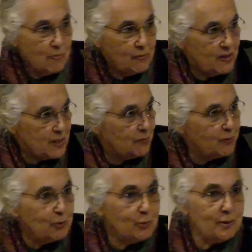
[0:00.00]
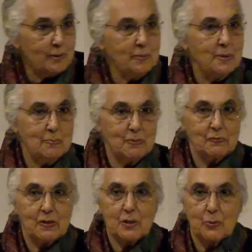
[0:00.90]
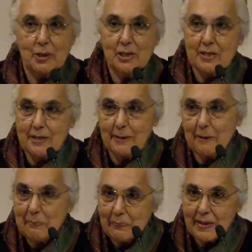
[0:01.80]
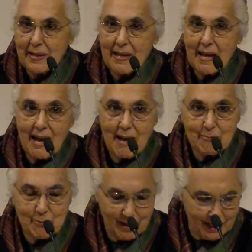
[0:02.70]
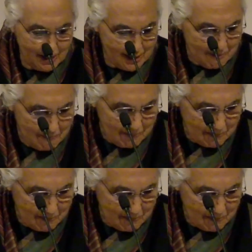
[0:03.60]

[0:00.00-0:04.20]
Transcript: Professor Flugel, Professor Winster, and friends.